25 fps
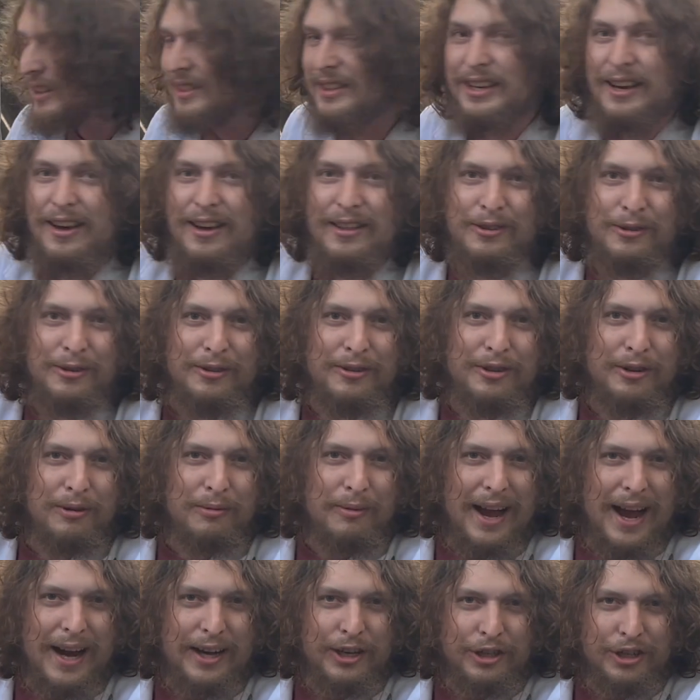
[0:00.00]
the other
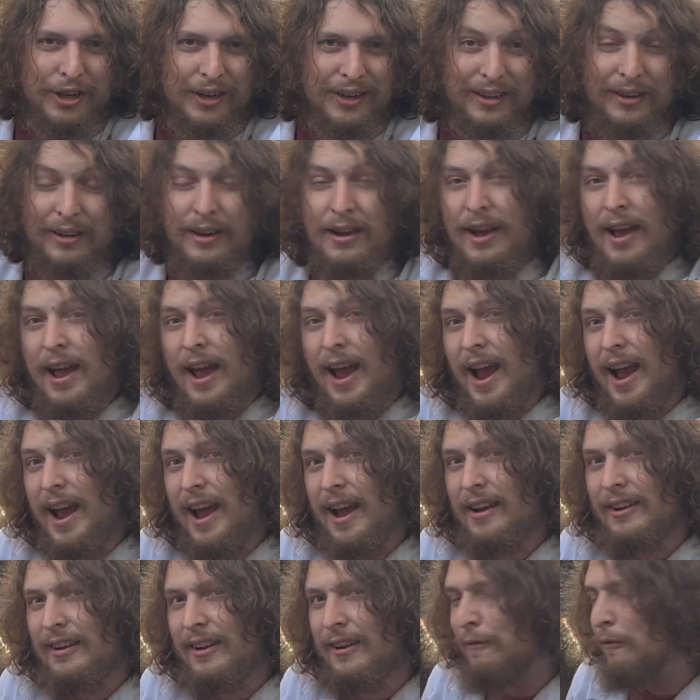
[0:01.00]
direction.
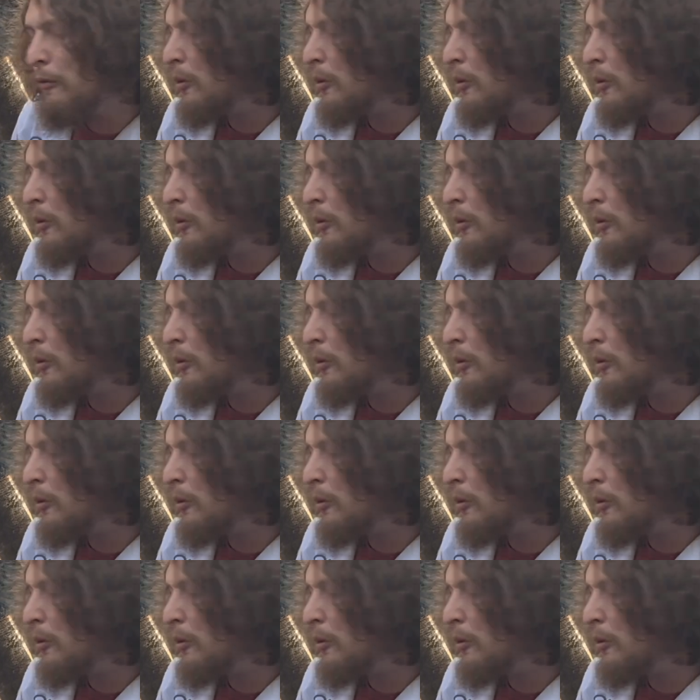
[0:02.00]
And if